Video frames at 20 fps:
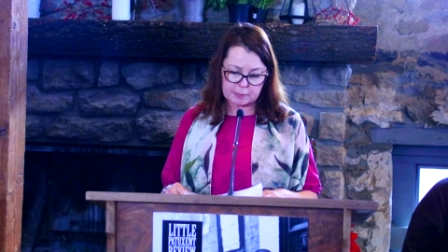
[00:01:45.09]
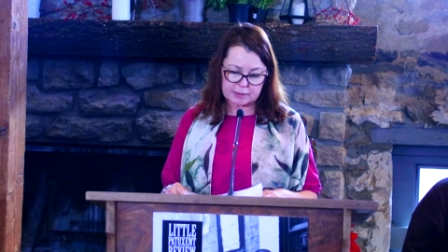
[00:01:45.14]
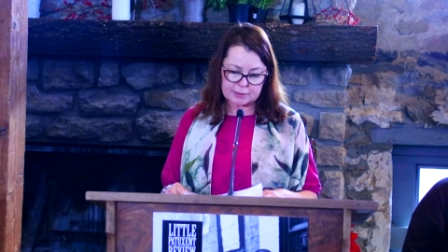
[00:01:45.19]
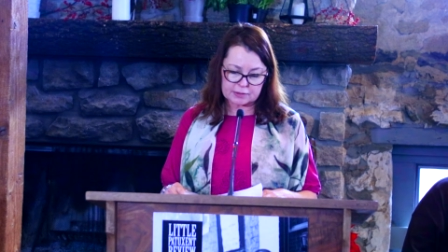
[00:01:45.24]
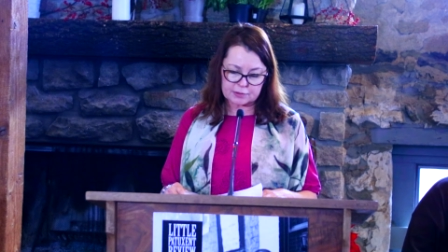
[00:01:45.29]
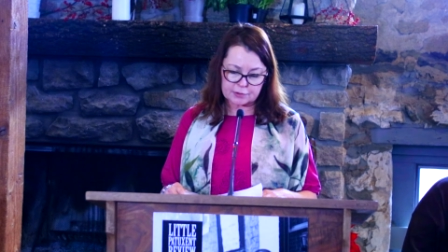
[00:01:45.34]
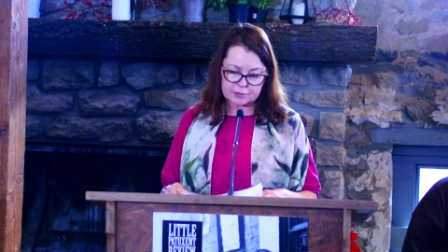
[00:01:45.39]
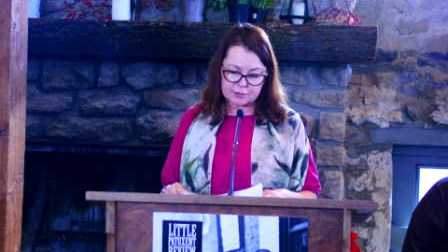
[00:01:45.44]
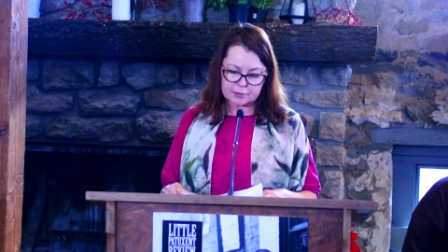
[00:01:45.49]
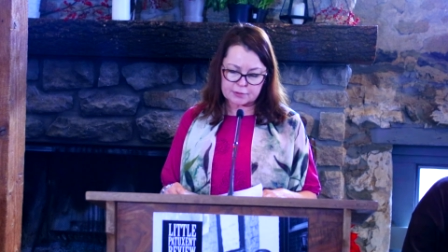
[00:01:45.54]
but
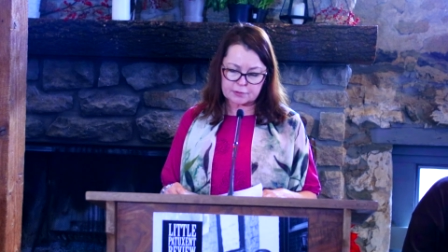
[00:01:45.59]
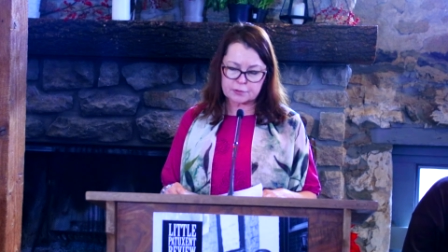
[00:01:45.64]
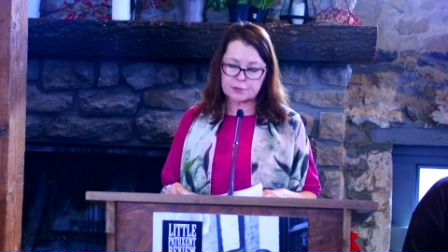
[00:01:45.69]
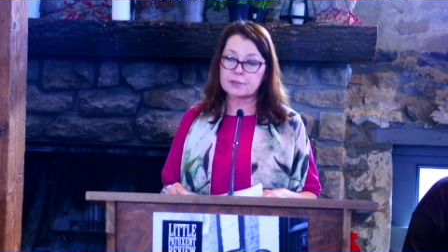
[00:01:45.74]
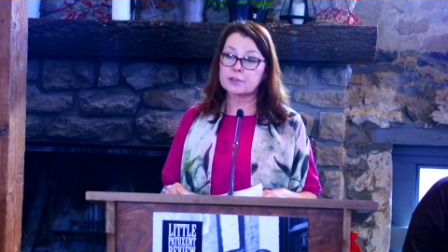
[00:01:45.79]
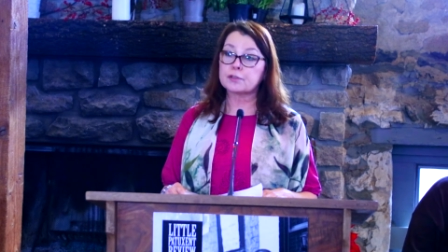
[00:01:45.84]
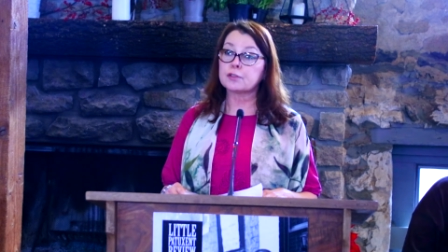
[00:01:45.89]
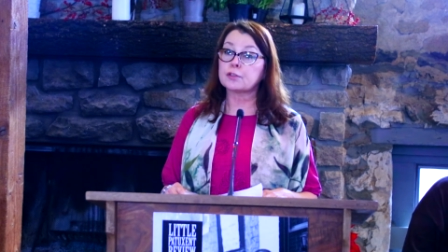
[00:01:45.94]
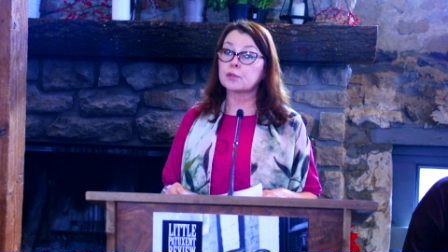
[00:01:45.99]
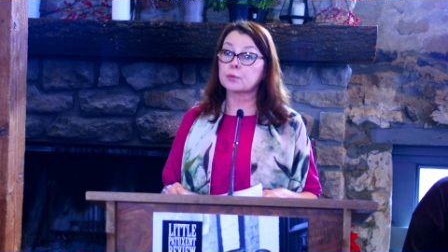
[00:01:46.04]

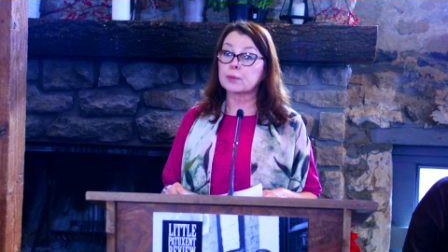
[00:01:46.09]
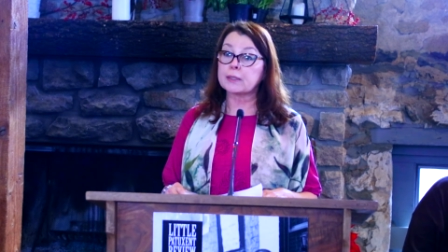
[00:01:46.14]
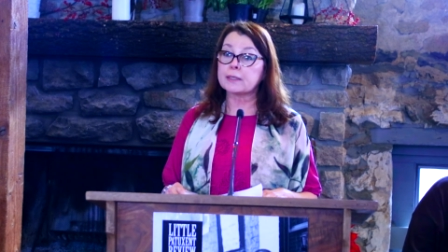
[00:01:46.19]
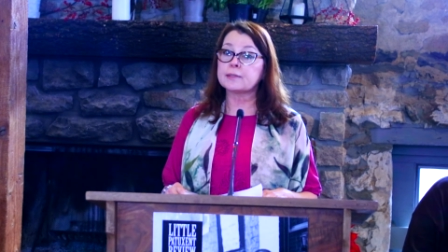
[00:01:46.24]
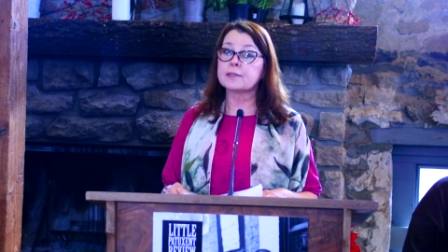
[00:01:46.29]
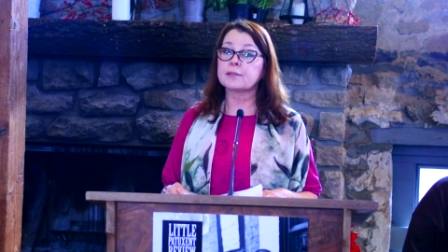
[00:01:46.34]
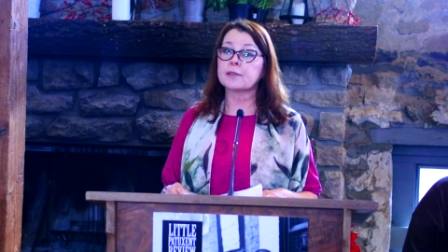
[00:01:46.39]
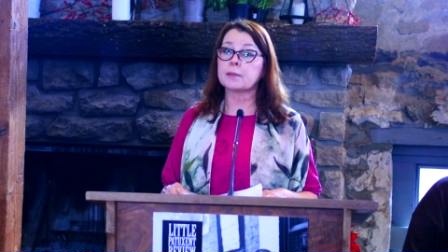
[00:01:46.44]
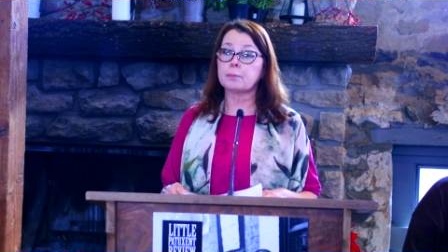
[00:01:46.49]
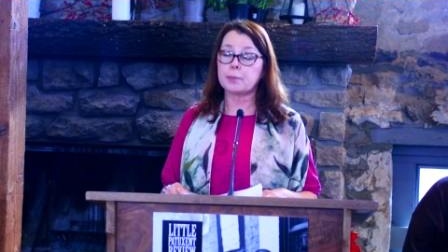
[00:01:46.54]
considers the
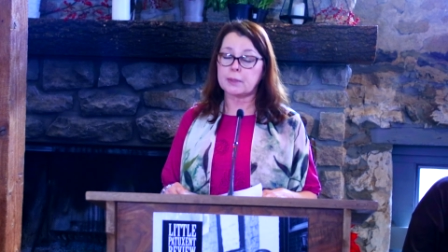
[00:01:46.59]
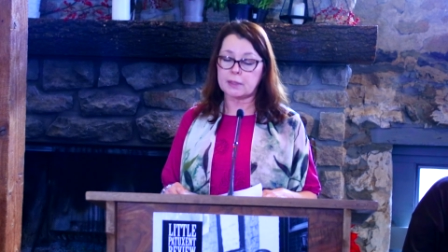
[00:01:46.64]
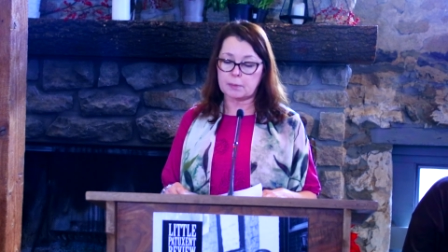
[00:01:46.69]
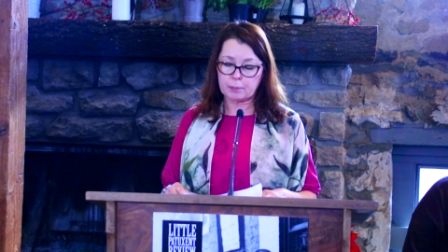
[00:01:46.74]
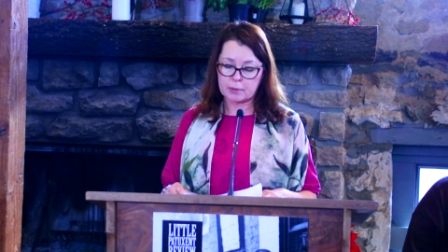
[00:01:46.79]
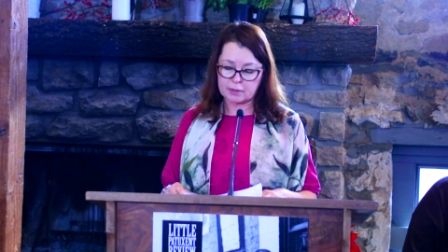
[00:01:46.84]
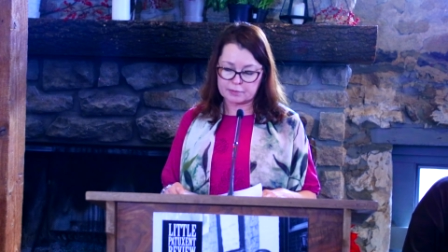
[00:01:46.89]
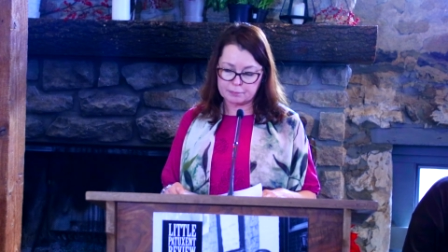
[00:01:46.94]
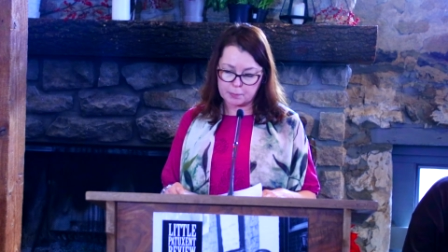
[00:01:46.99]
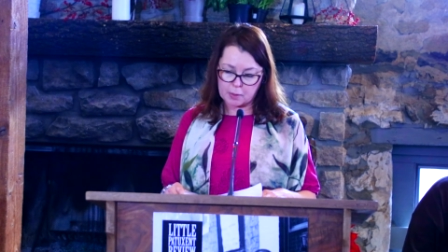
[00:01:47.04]
streets and
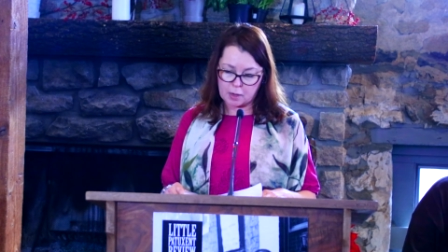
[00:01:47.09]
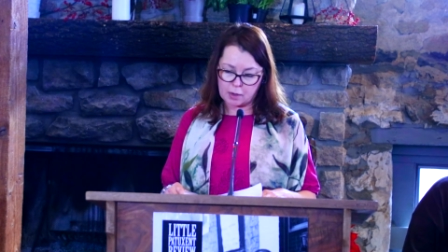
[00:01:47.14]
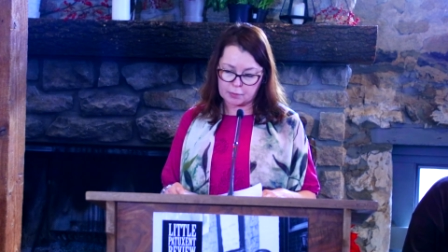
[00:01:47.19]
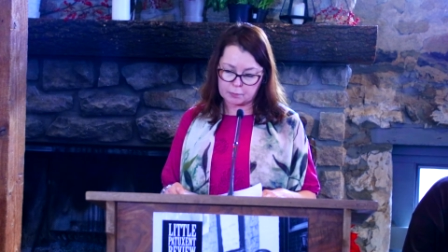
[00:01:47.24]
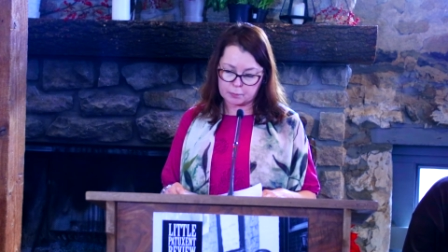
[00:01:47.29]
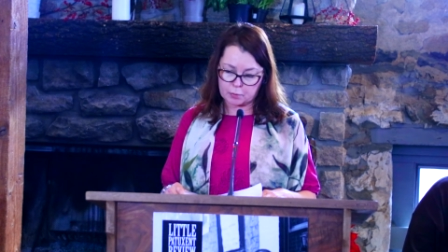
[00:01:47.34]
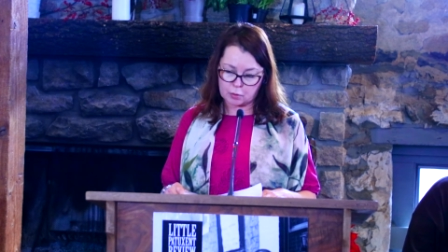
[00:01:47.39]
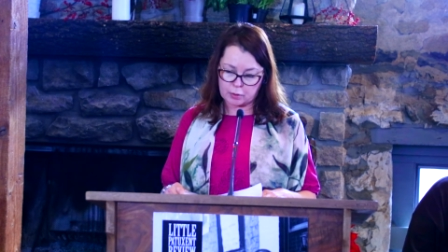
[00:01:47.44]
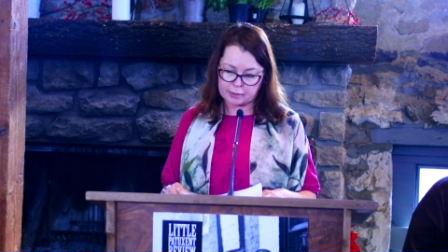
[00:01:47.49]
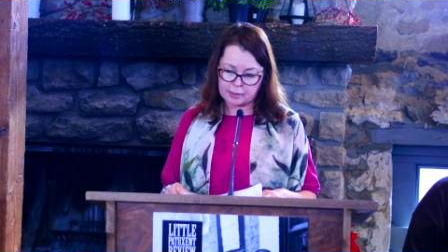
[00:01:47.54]
people of
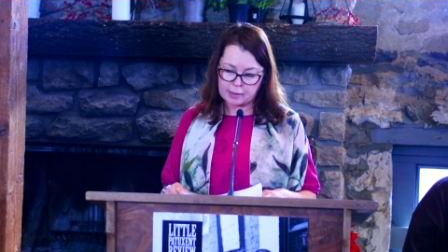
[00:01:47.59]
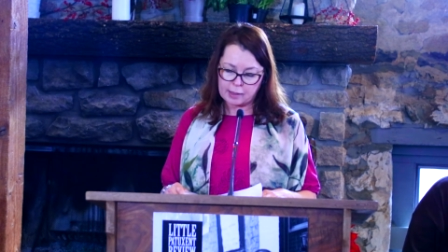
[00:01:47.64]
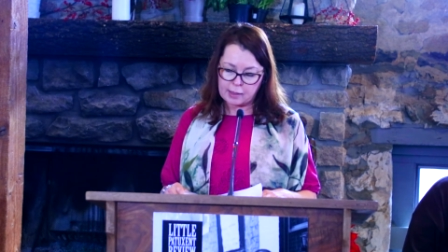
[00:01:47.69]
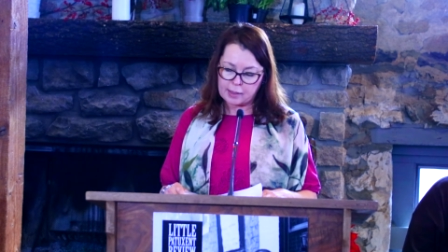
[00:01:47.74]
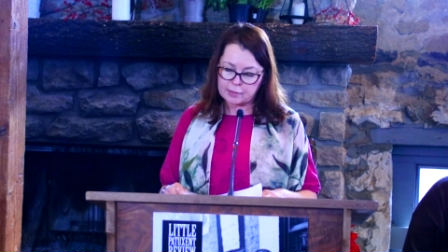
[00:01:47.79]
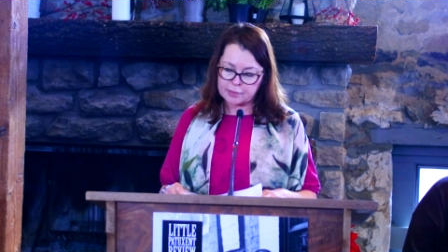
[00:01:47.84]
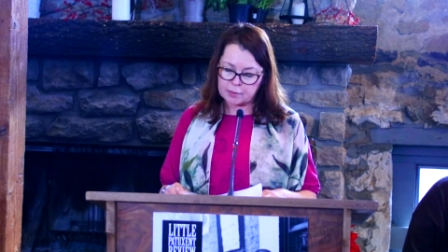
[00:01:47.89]
Baltimore